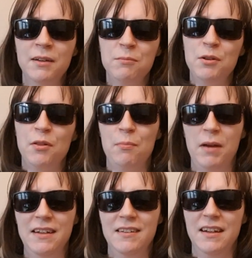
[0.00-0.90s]
Welcome to the
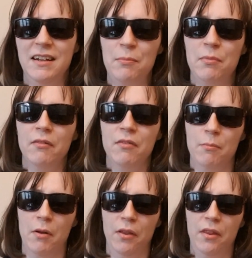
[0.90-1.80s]
pacing tip of the
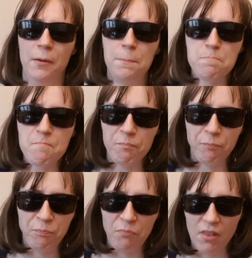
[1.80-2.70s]
month.
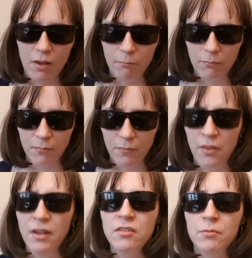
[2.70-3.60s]

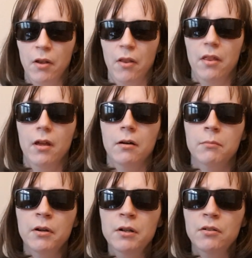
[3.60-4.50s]
This month I'm
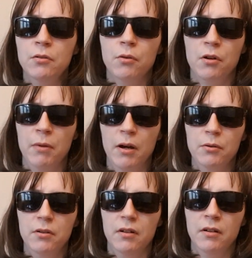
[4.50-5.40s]
going to talk about
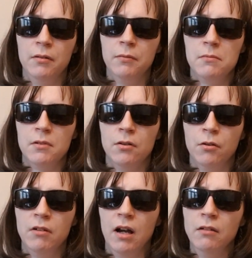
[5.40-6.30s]

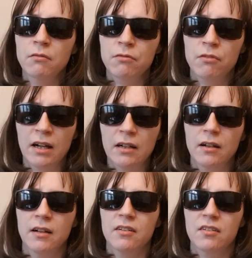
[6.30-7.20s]
Dr. Alan
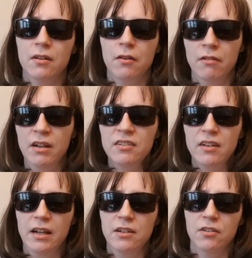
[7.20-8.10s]
Franklin's 3
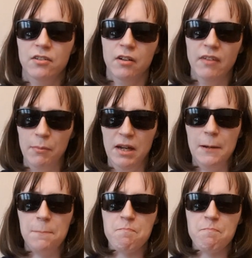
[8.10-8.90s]
stages of ME.